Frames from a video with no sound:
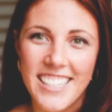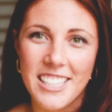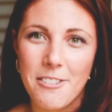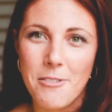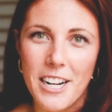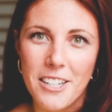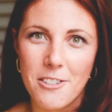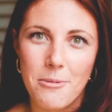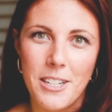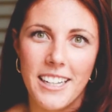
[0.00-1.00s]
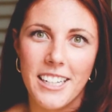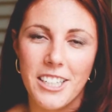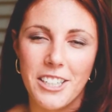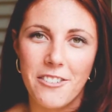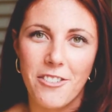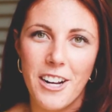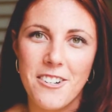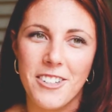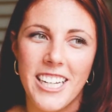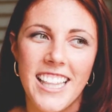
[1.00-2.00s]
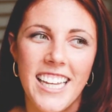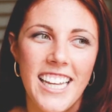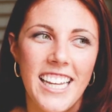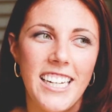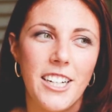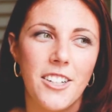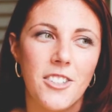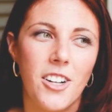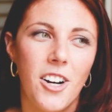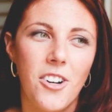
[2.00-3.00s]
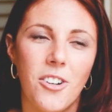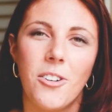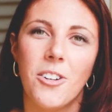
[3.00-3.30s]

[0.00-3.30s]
That's the one I should be like a good friend with. And he goes, "Oh,